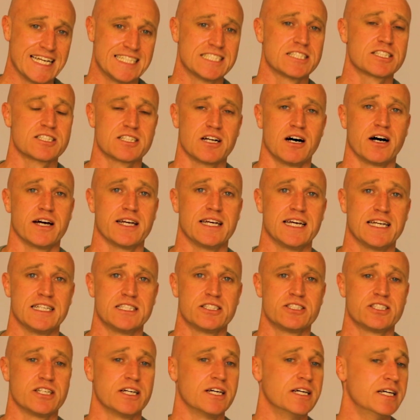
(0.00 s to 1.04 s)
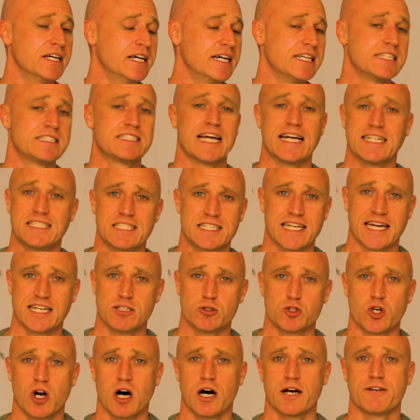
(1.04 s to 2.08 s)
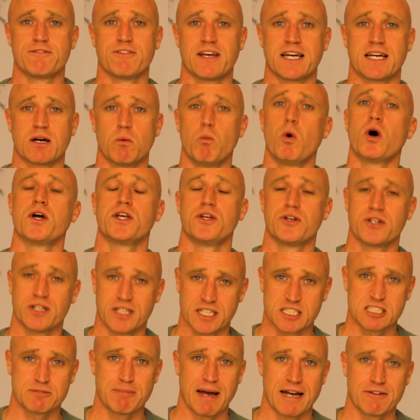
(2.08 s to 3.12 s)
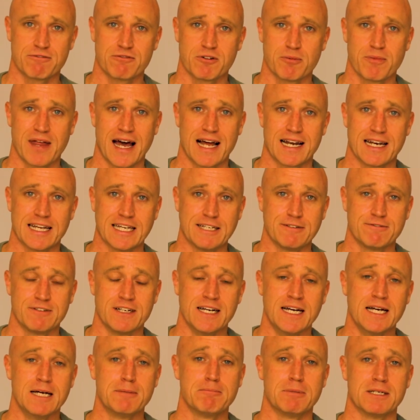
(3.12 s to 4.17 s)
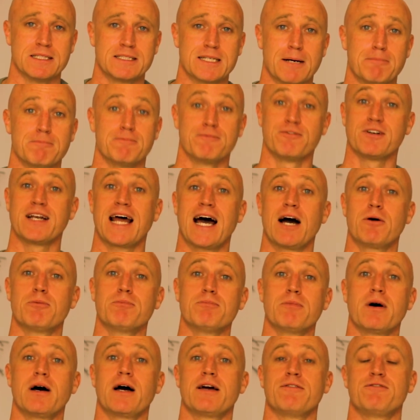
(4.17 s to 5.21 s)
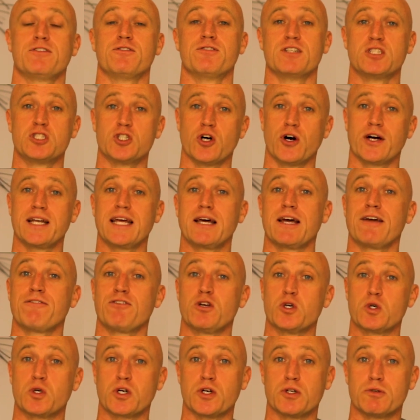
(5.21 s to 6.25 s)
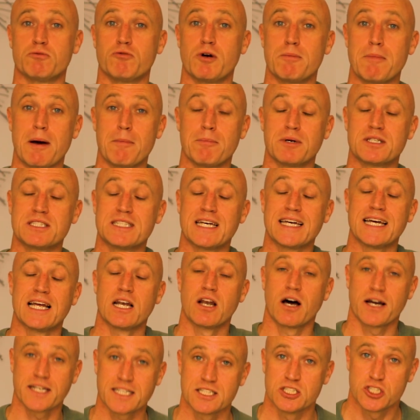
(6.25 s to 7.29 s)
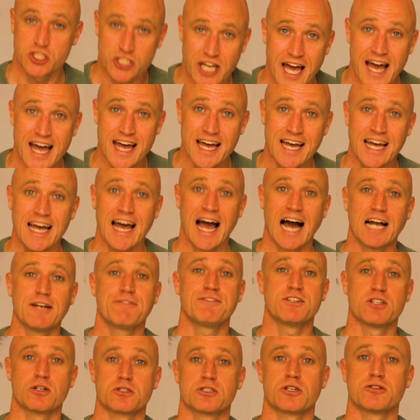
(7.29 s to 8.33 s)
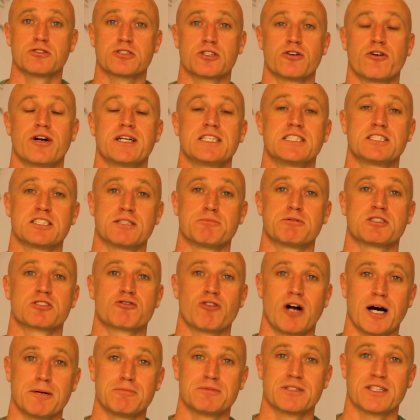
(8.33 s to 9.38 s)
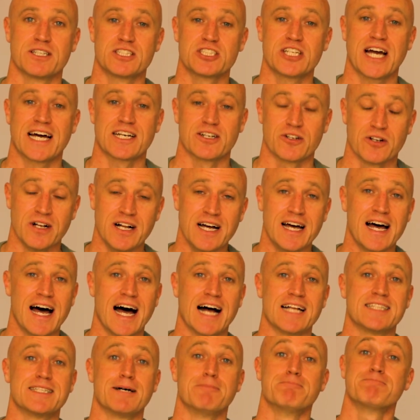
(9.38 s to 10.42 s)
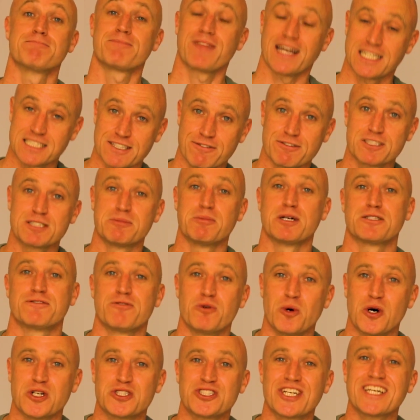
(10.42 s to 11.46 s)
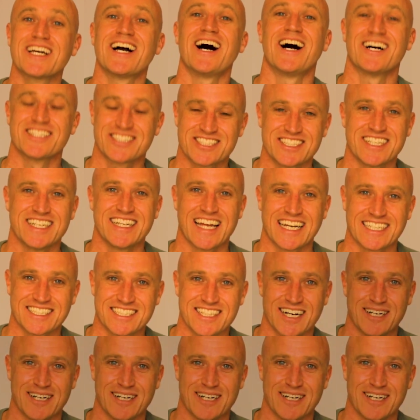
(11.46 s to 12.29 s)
insight into day-to-day driving and what you can expect from that Leaf. But for now, if you've enjoyed it, if you can remember to hit like and share. And if you're not doing so already, subscribe to the channel. And thanks ever so much for watching. I'll see you next